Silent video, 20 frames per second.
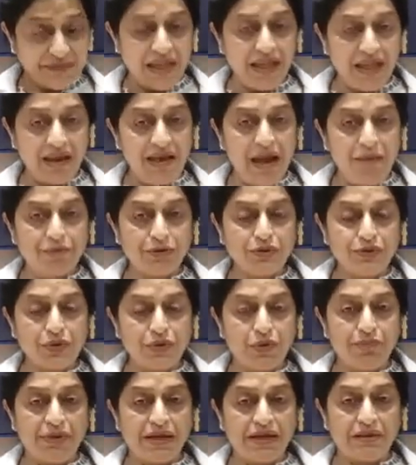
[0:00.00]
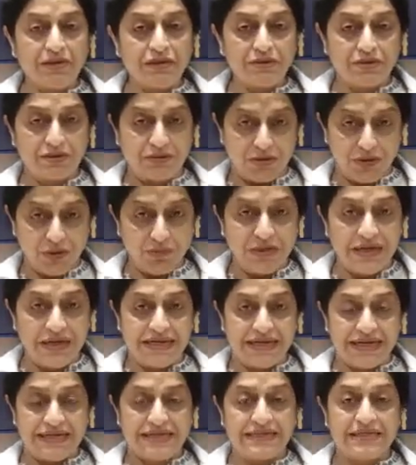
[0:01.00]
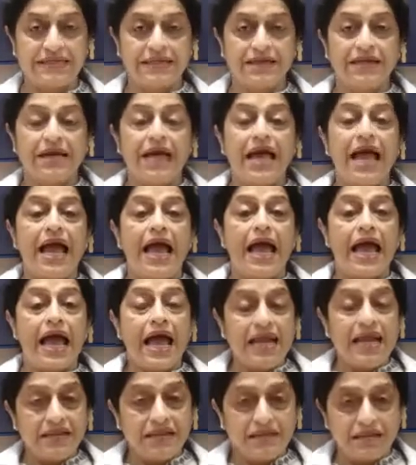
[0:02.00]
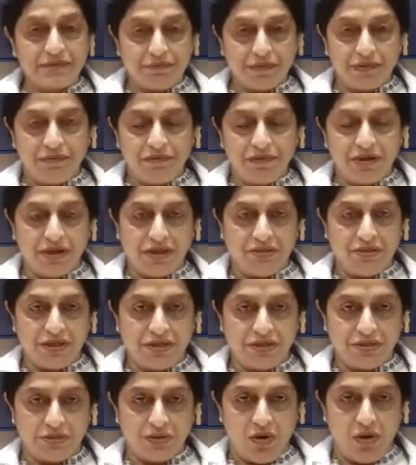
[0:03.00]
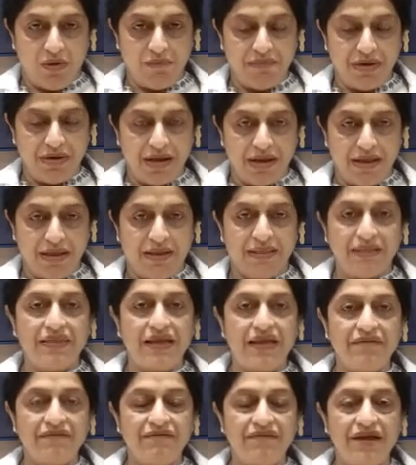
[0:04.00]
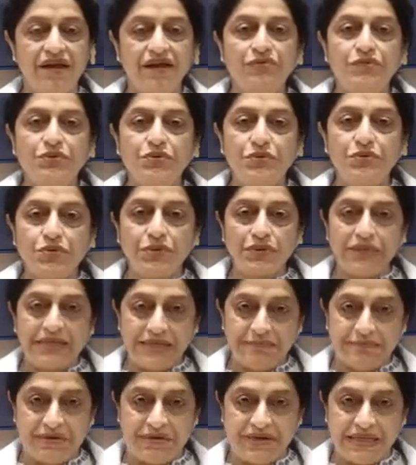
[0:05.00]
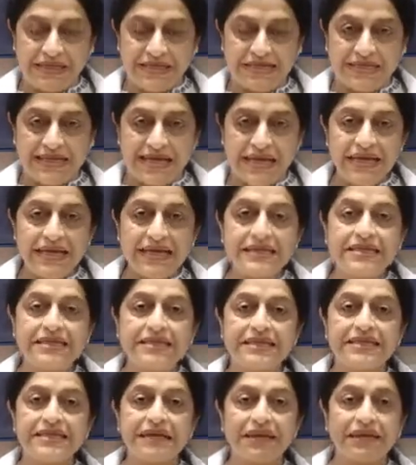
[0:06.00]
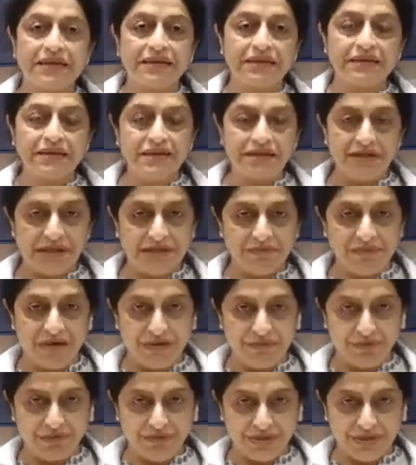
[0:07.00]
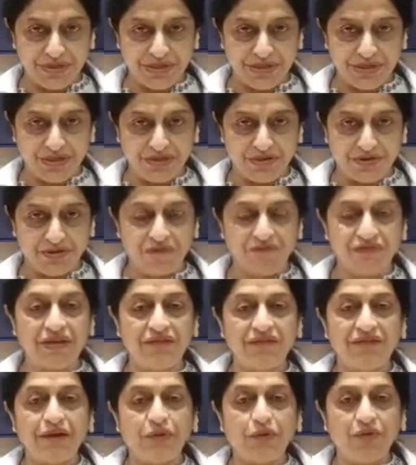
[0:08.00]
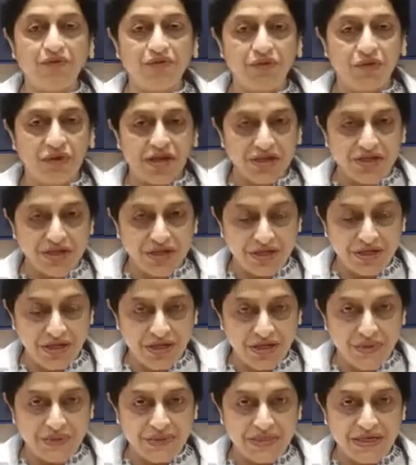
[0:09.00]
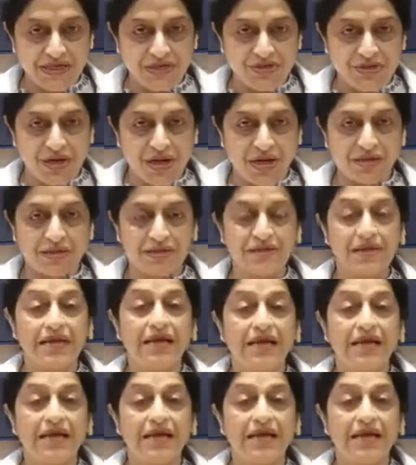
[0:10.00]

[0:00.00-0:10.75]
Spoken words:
laparoscopic tubal test, and the sperm count is normal, then we have to go deeper inside and start the treatment procedure of giving ovulation inducing drugs,